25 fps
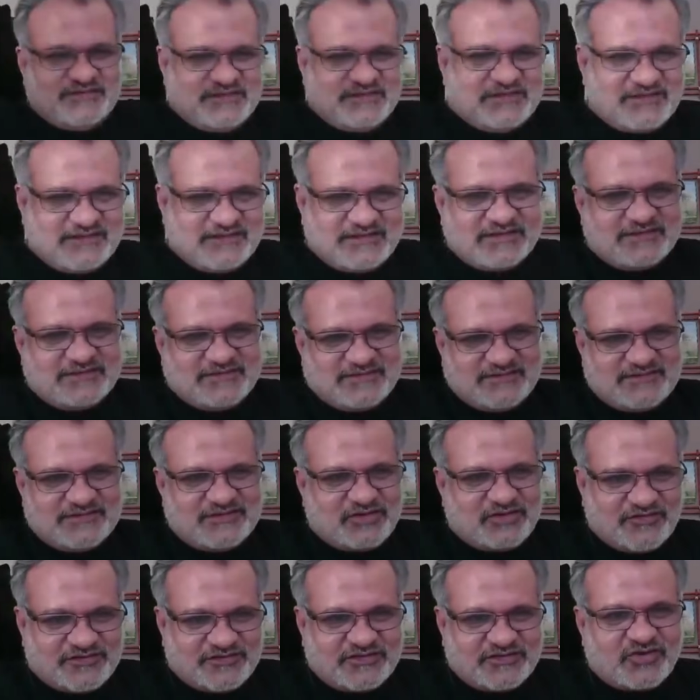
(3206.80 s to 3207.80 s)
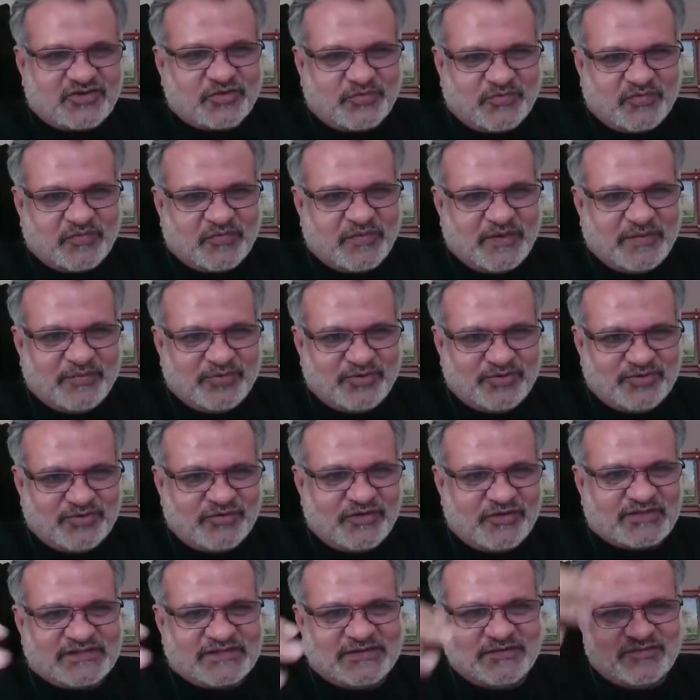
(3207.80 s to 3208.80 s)
sort of group of people
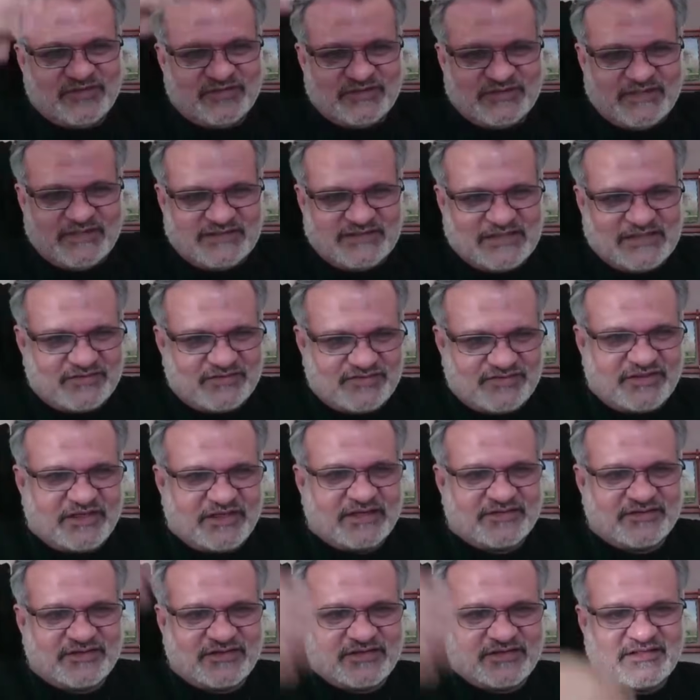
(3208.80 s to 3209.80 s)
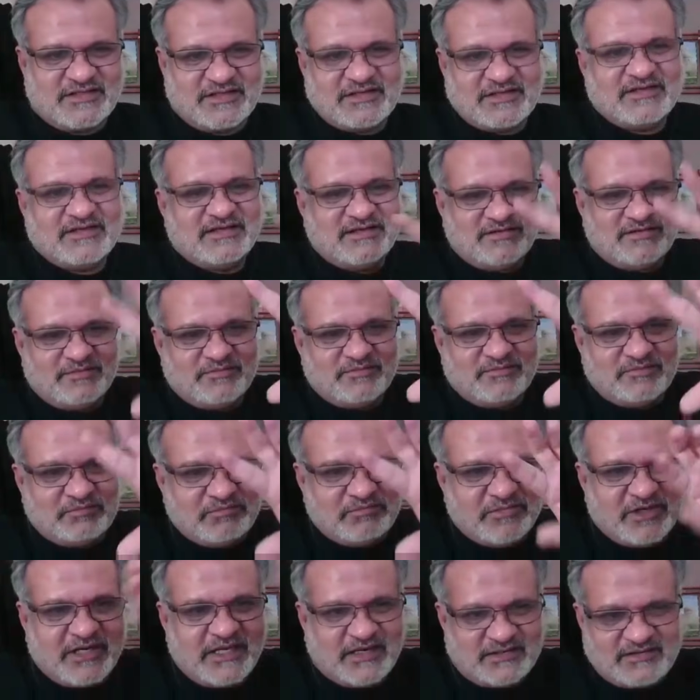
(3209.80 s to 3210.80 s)
doing similar things outside, rather than
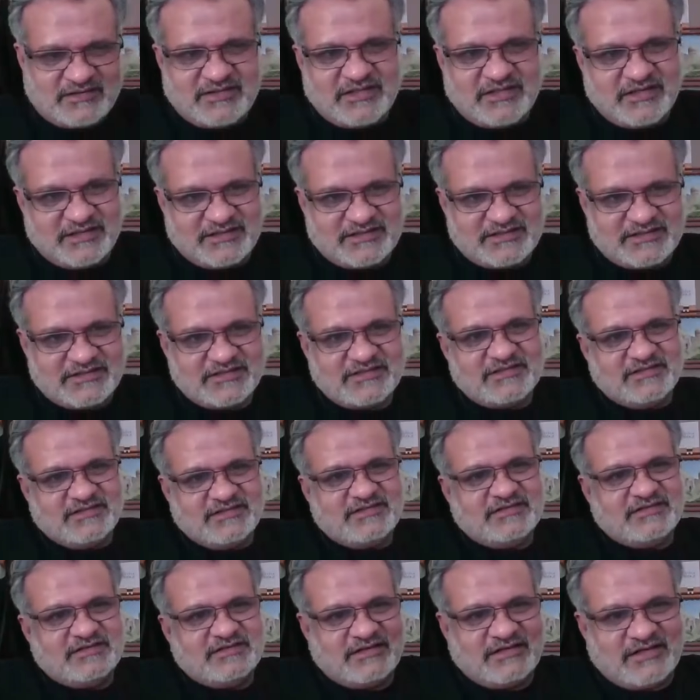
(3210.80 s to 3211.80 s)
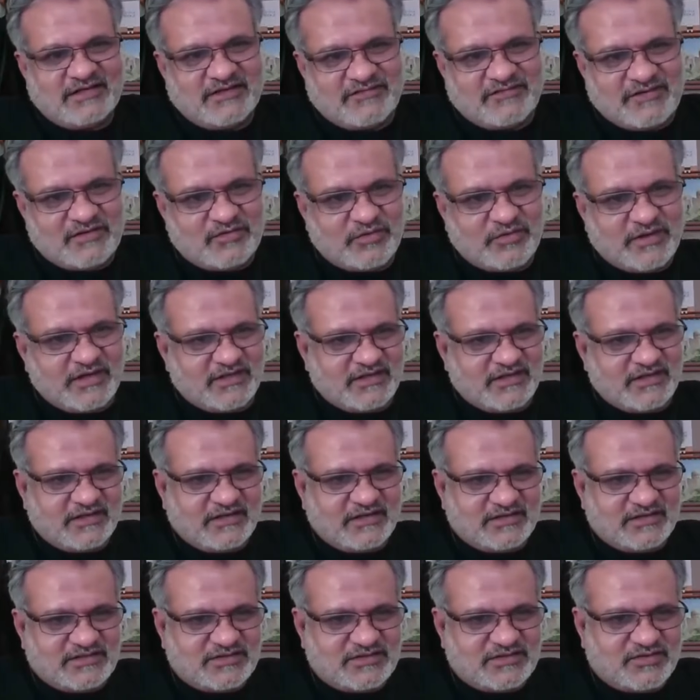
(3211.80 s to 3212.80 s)
myriad things in a different way,
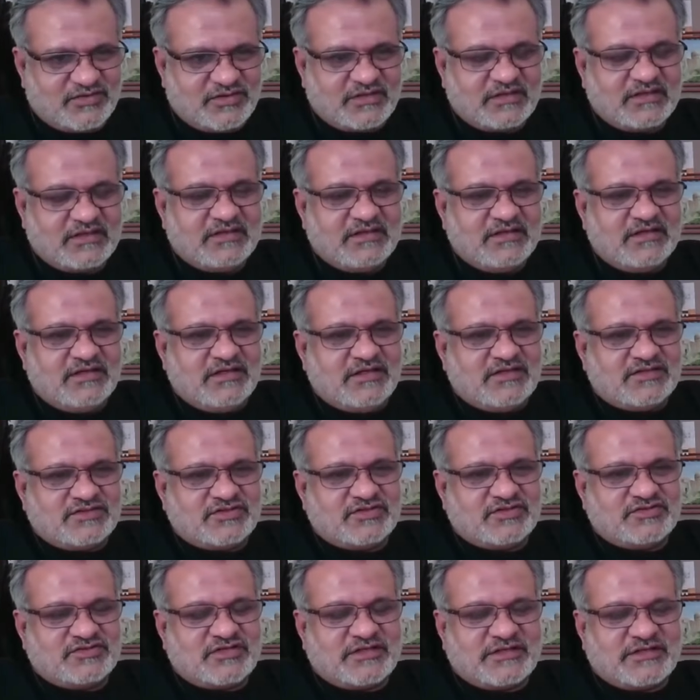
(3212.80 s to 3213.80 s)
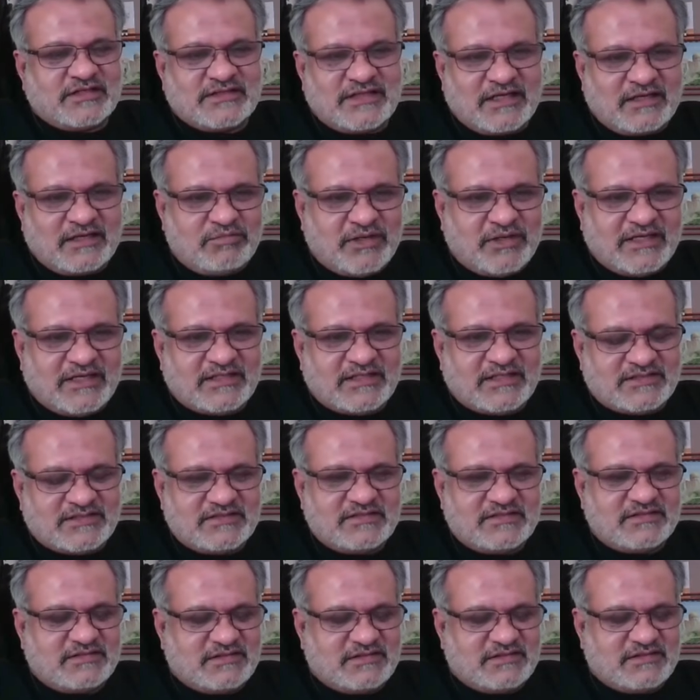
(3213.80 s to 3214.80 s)
and so on. So I think
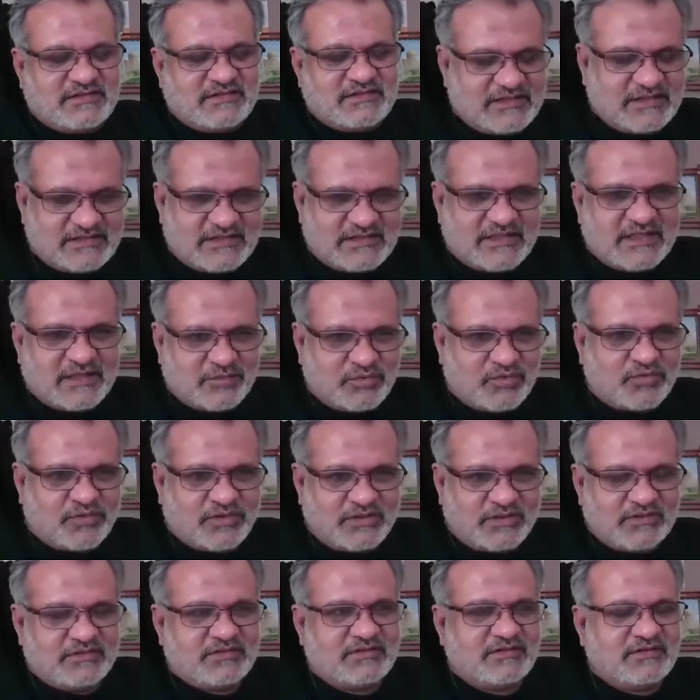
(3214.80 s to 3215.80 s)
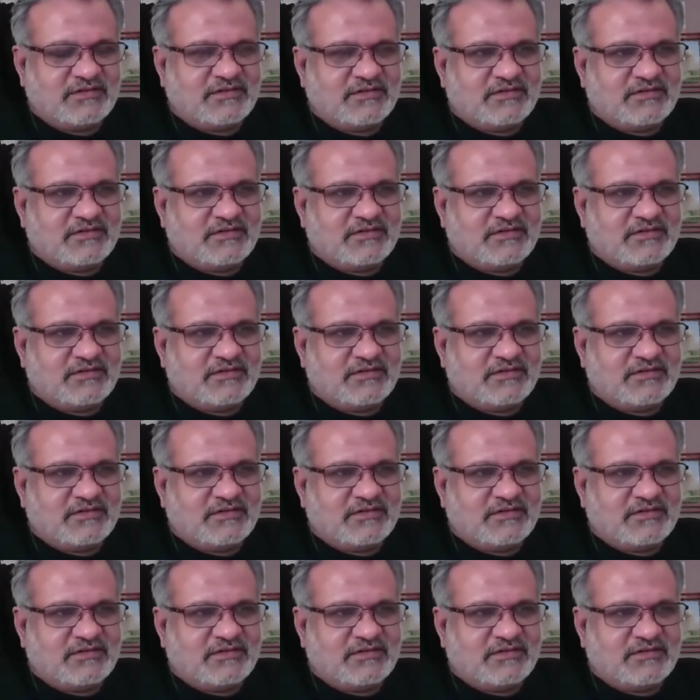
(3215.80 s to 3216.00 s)
that's the number one